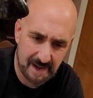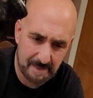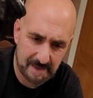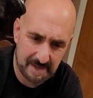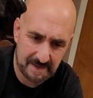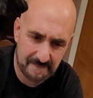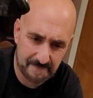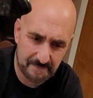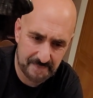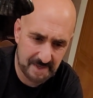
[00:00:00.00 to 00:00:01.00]
I mean,
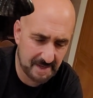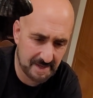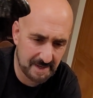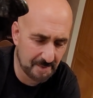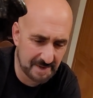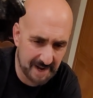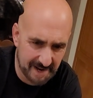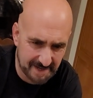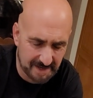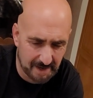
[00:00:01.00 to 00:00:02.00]
you know, when you
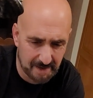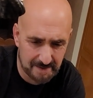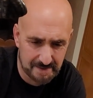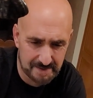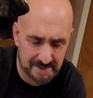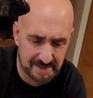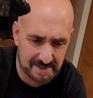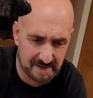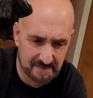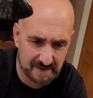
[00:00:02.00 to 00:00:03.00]
add colors and
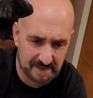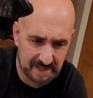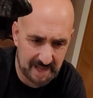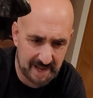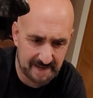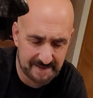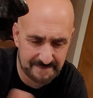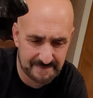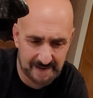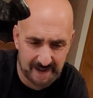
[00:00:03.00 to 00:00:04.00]
stuff like that,
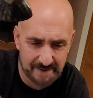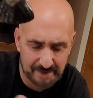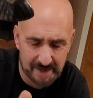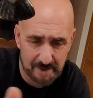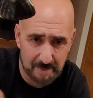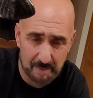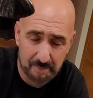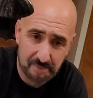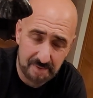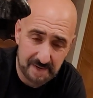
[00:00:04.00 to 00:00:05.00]
I don't care about
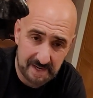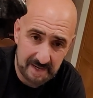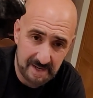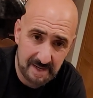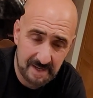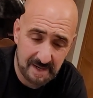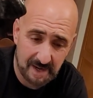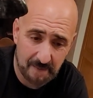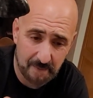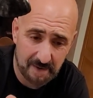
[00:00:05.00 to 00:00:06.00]
pretty.
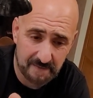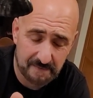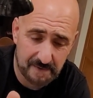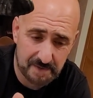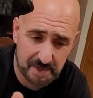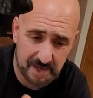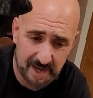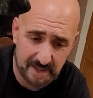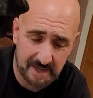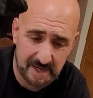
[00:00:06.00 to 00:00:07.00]
I want
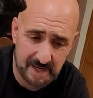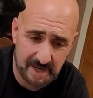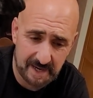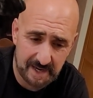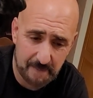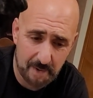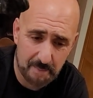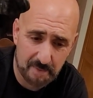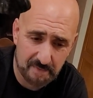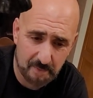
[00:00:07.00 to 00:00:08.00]
functionality and I
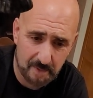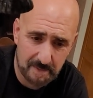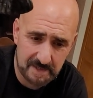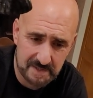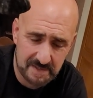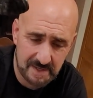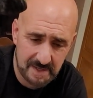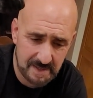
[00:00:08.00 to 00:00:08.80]
want performance.